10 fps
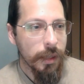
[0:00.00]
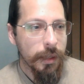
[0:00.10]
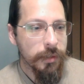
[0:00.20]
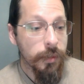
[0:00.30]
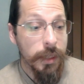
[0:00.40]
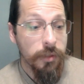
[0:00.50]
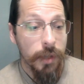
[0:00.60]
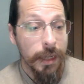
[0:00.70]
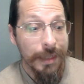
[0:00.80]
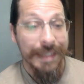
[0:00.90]
uh, doing at
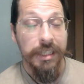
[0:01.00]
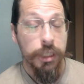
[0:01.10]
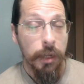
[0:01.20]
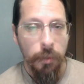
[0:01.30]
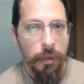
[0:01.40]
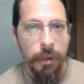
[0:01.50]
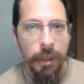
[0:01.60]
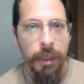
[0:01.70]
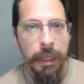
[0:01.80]
Trident in general